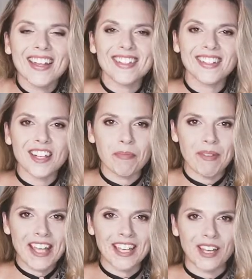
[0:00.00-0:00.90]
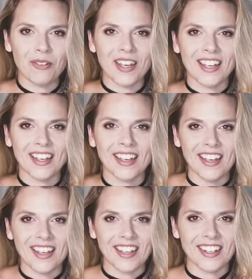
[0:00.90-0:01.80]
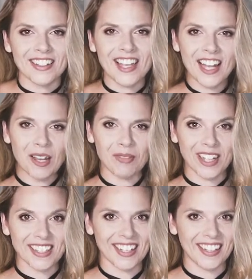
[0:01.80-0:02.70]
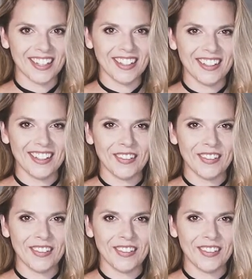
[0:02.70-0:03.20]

another baking week. Can you tell I'm excited?